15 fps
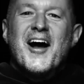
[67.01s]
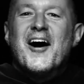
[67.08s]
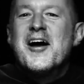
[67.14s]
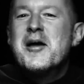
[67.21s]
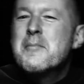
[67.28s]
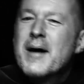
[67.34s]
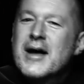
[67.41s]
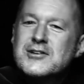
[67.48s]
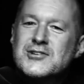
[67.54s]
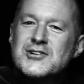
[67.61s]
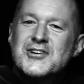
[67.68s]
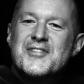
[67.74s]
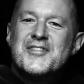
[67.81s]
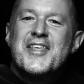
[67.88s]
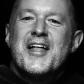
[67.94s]
I
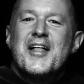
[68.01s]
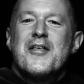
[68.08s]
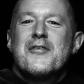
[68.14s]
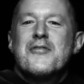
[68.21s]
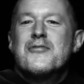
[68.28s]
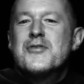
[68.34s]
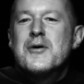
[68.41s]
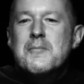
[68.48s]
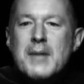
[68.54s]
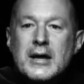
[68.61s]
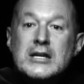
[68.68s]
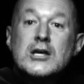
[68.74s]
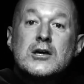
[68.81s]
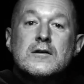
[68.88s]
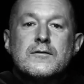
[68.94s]
imagine that
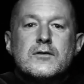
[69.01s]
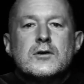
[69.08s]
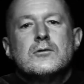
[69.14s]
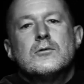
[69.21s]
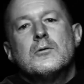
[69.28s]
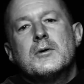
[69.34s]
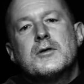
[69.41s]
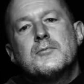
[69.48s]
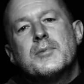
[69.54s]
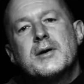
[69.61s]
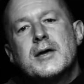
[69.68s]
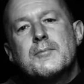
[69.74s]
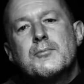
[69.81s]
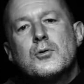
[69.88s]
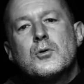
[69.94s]
many of you are with
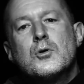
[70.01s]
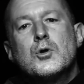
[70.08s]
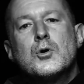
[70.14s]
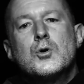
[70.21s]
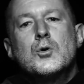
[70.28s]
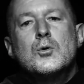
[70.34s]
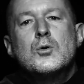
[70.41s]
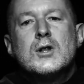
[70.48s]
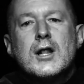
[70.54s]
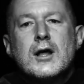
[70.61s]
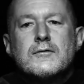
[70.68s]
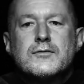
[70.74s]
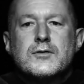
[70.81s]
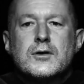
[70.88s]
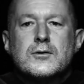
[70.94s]
people who
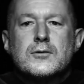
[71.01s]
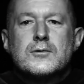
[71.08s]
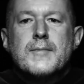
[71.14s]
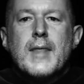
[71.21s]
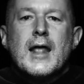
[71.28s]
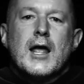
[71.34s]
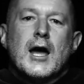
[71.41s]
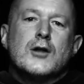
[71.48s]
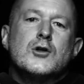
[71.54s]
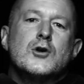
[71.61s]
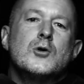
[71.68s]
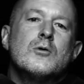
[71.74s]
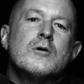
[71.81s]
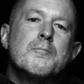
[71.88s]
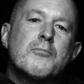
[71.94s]
love you and
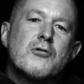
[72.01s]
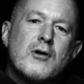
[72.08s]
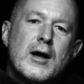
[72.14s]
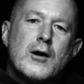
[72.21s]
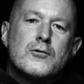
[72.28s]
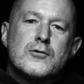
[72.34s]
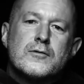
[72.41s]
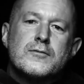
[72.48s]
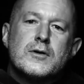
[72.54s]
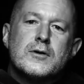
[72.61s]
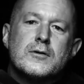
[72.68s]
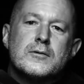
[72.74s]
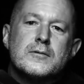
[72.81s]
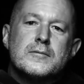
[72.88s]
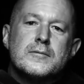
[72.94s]
who are proud of
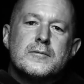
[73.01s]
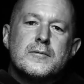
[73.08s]
you.